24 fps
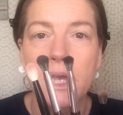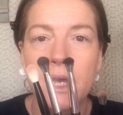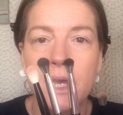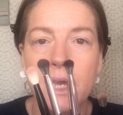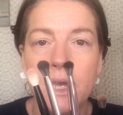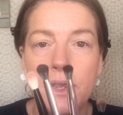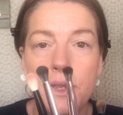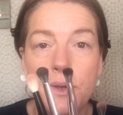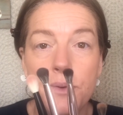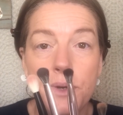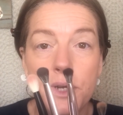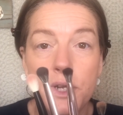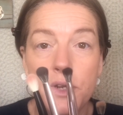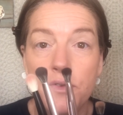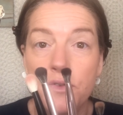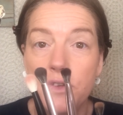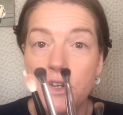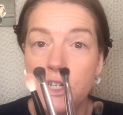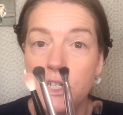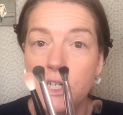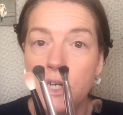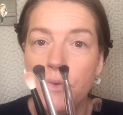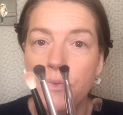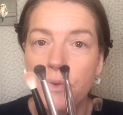And then we're going to
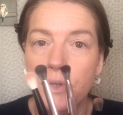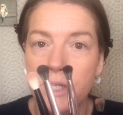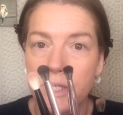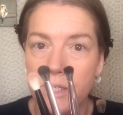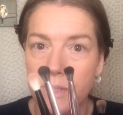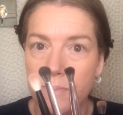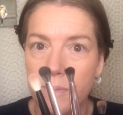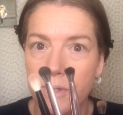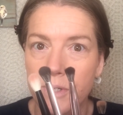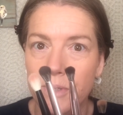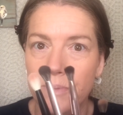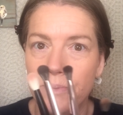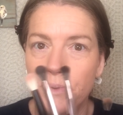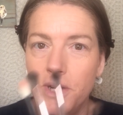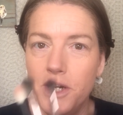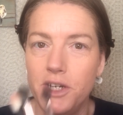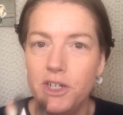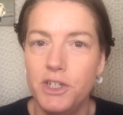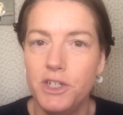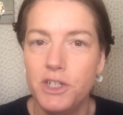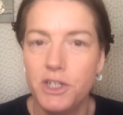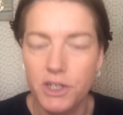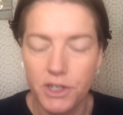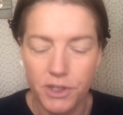finish off with a smudger brush.